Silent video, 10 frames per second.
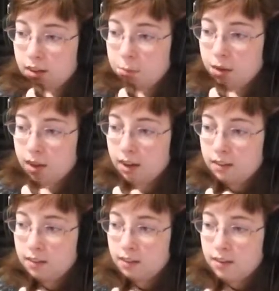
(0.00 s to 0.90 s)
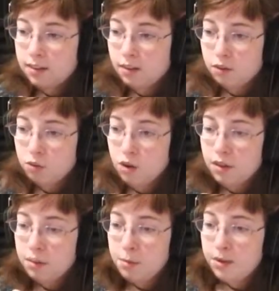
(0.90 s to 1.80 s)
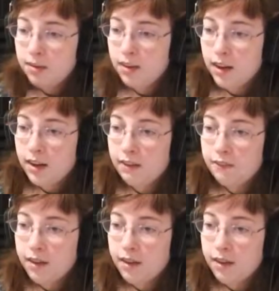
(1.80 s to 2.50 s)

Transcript: Get behind the citadel. Draw them into the line of